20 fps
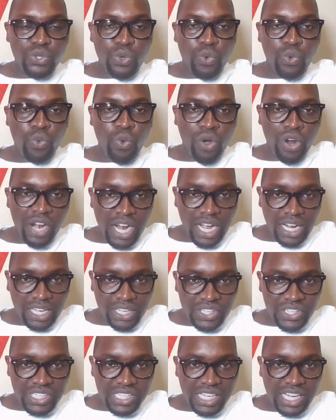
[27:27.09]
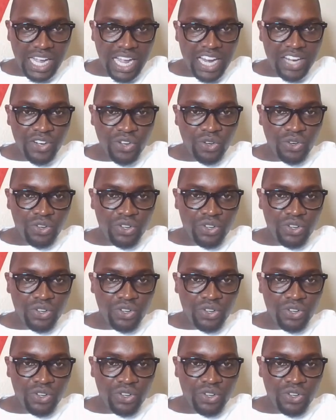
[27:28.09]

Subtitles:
You want a green card,